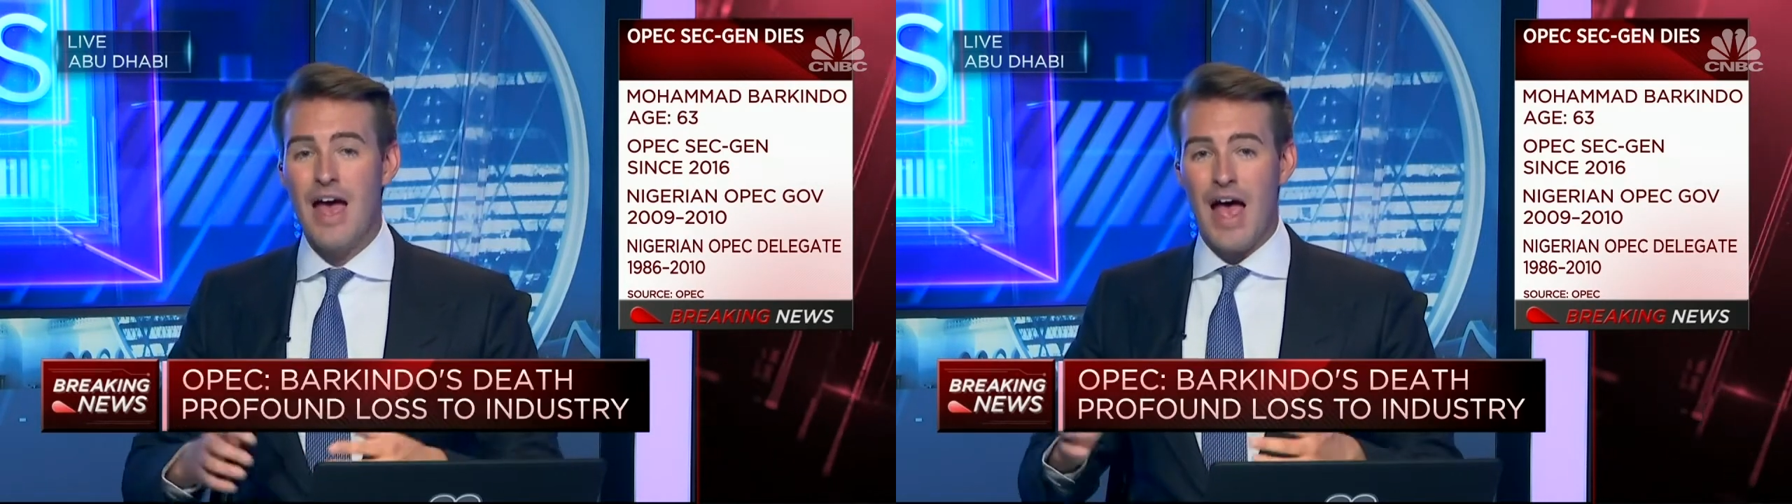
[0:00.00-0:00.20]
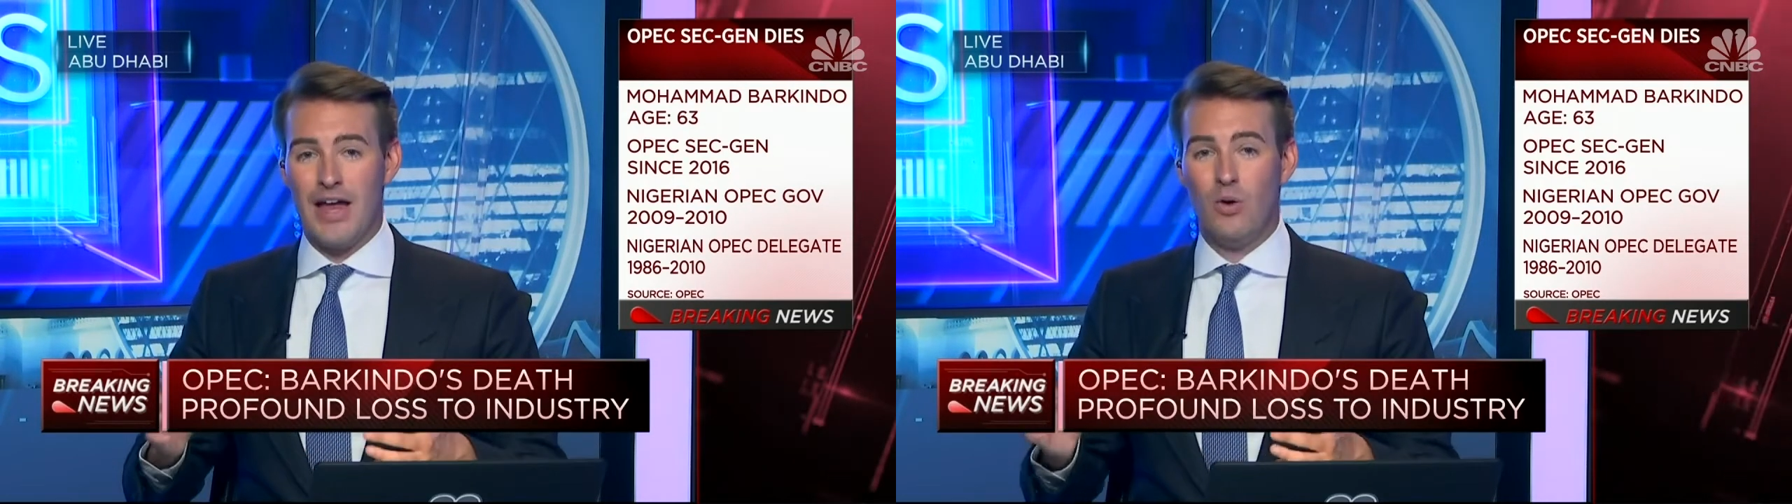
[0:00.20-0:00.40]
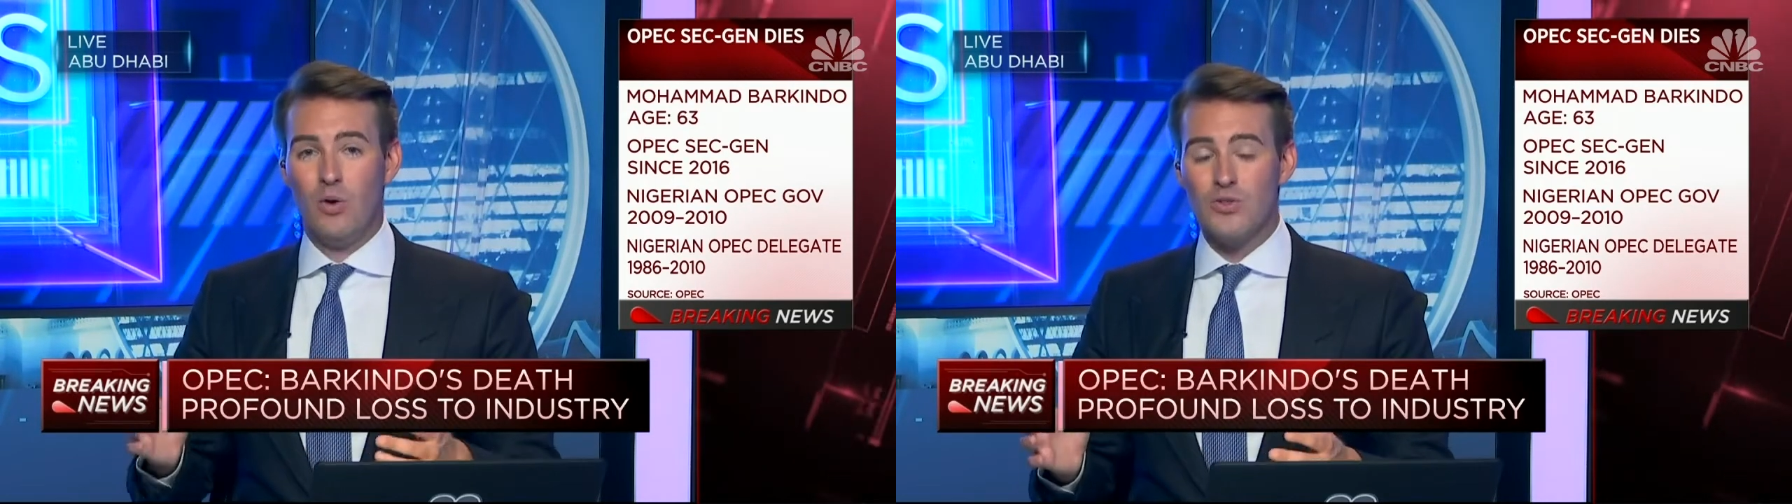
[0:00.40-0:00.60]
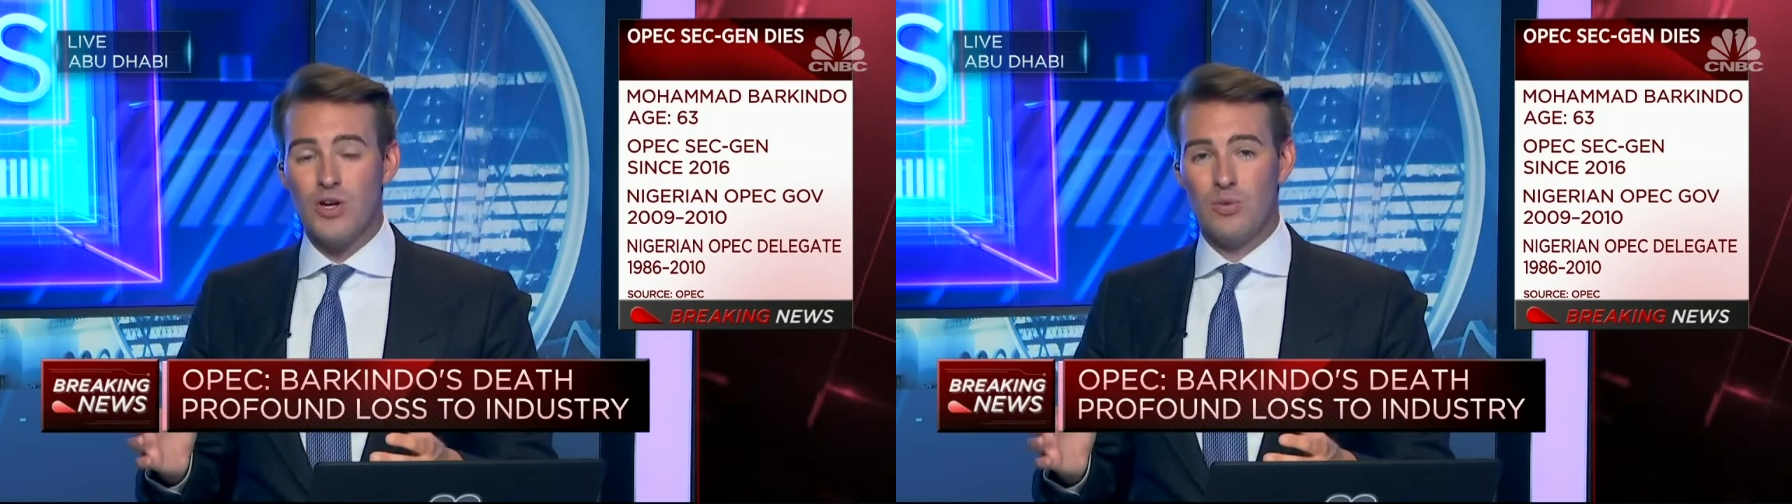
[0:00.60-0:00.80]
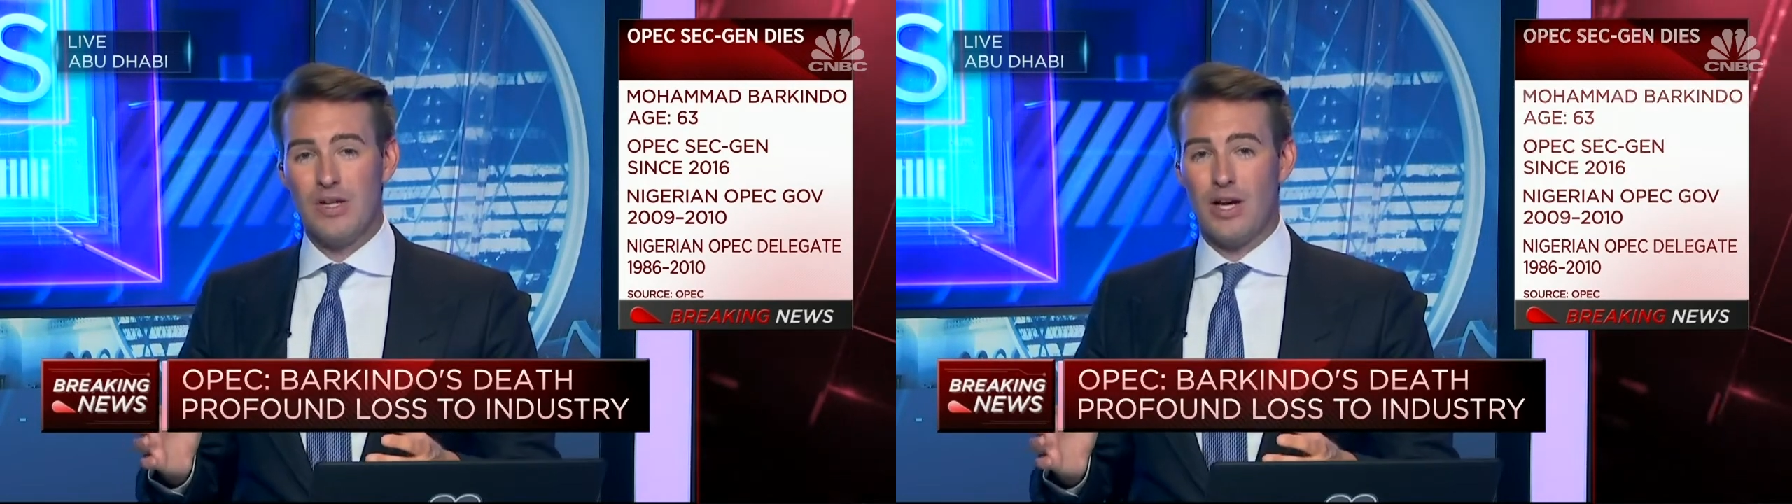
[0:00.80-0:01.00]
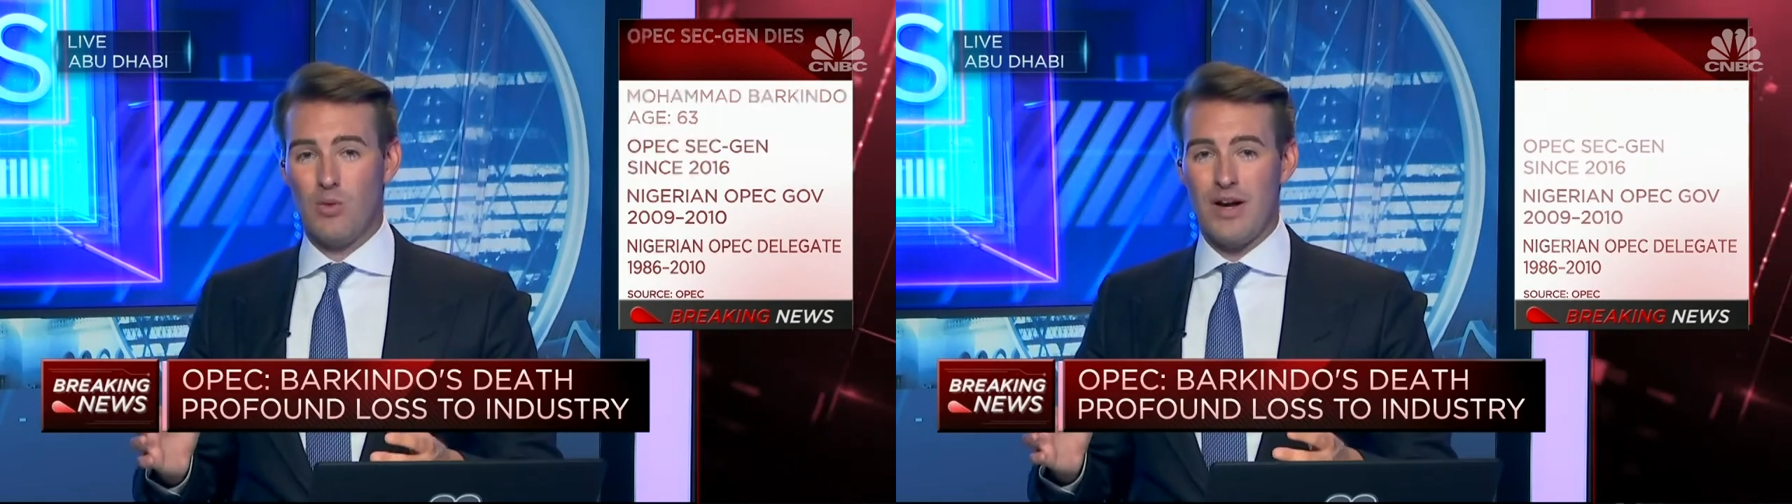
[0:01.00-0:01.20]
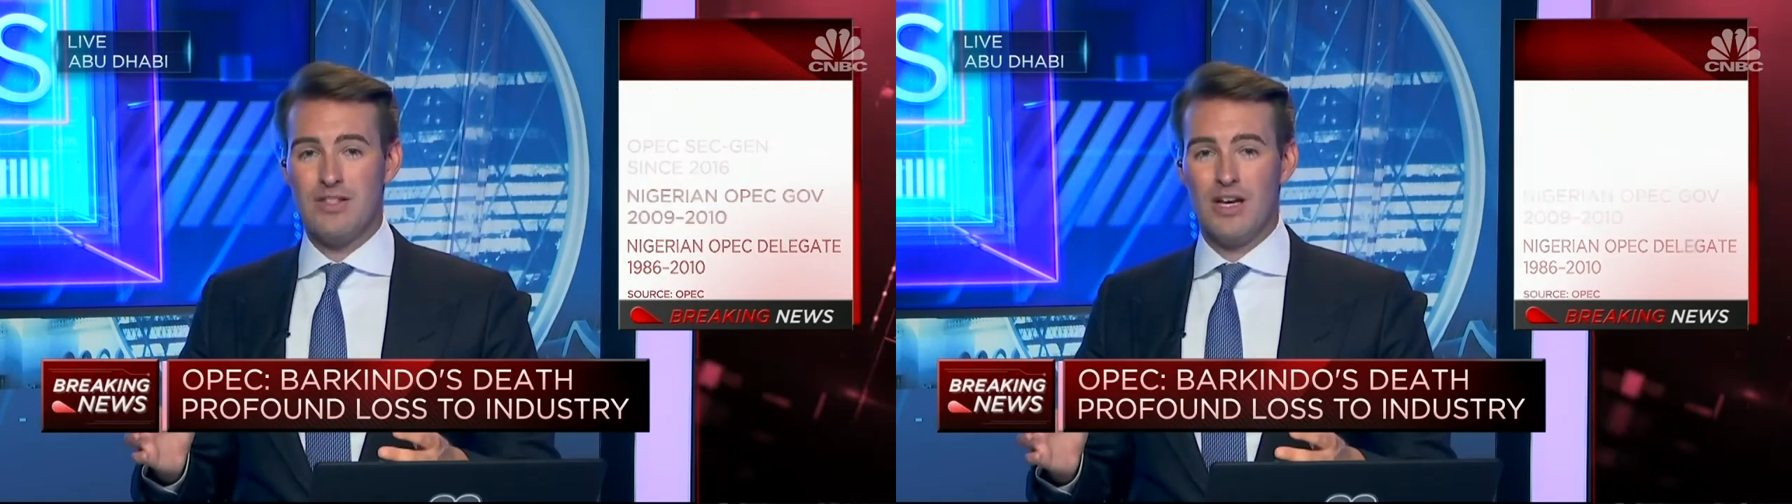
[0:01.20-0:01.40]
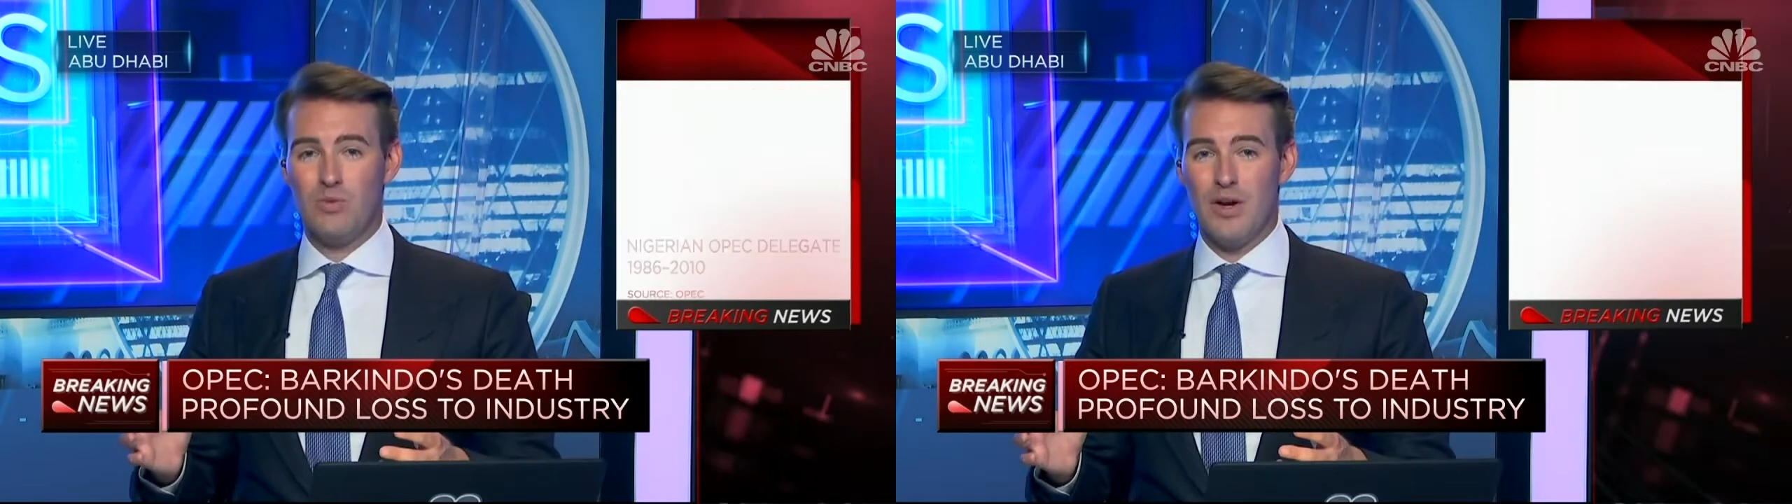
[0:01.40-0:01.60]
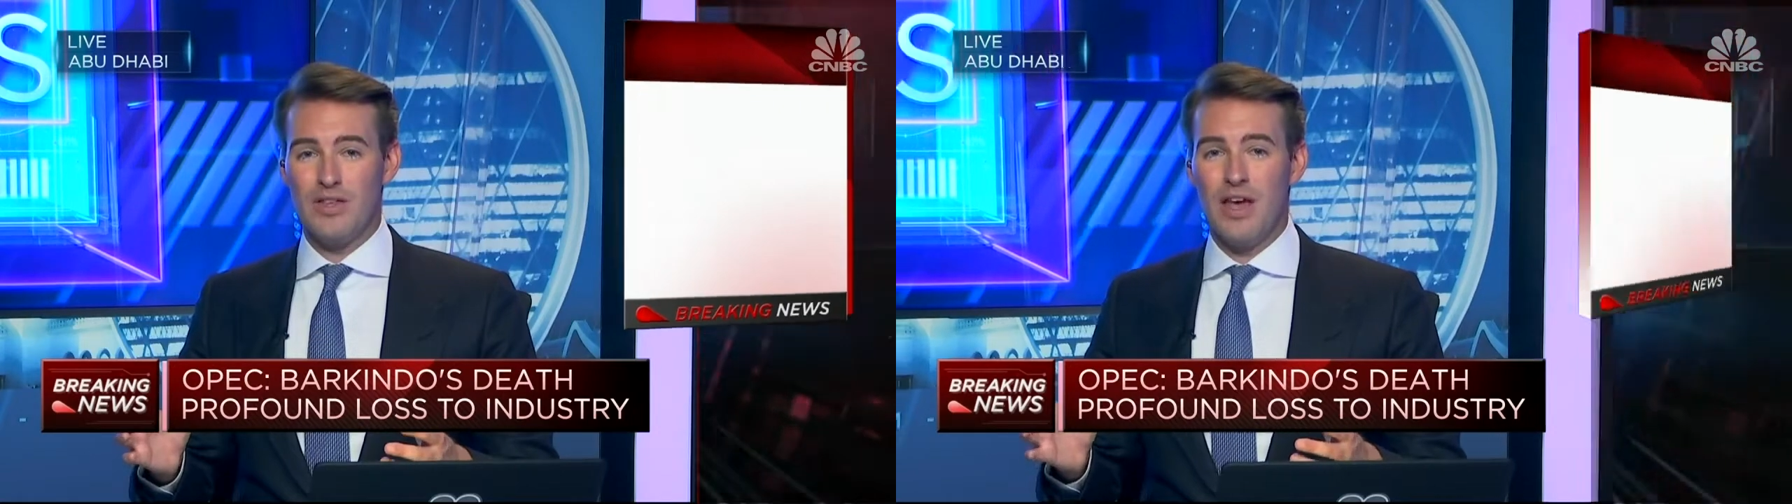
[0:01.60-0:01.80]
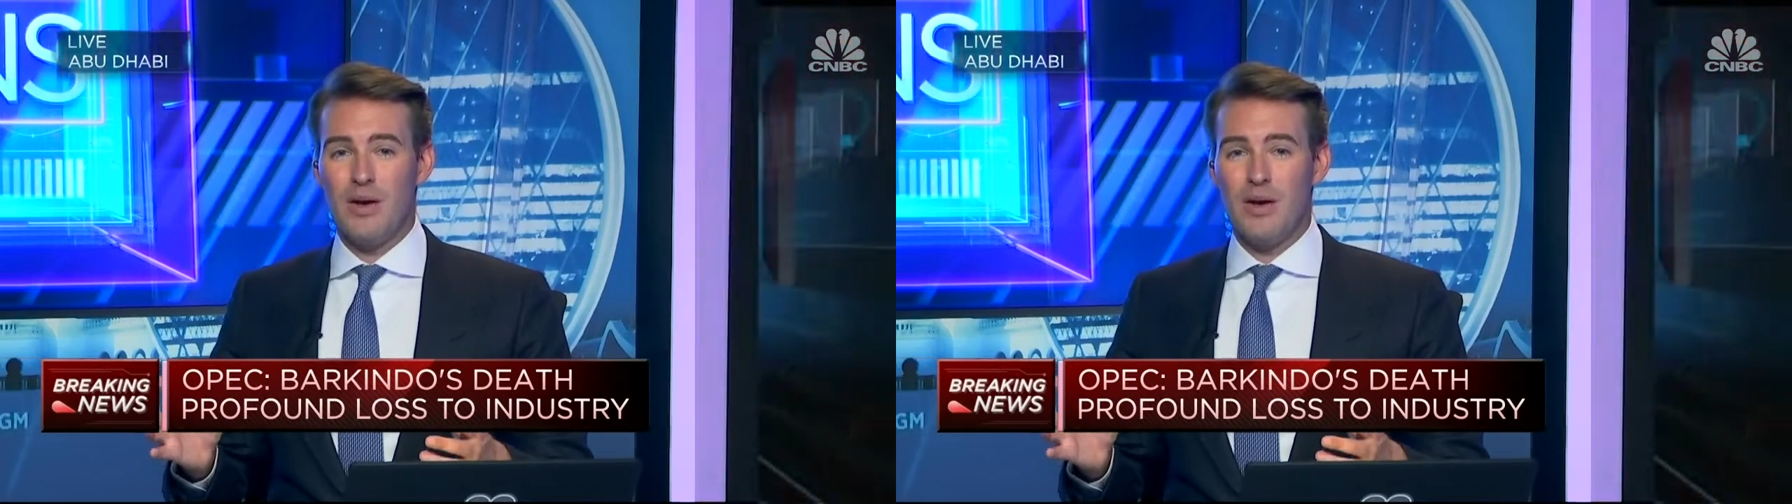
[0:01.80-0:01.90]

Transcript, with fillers: and also really credited with